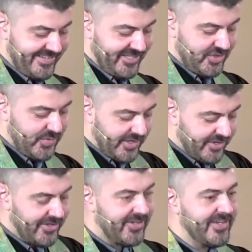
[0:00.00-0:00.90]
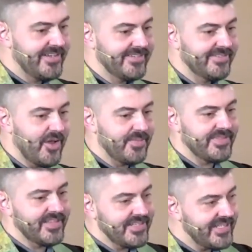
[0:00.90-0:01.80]
doing good, helping
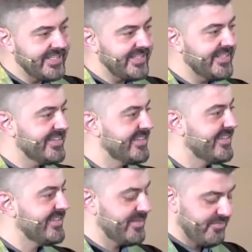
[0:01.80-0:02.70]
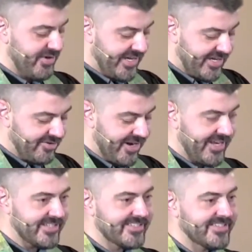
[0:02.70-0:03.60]
the needy, bringing
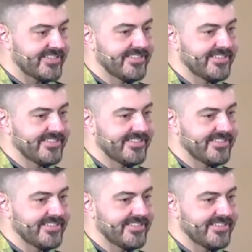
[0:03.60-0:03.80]
grace?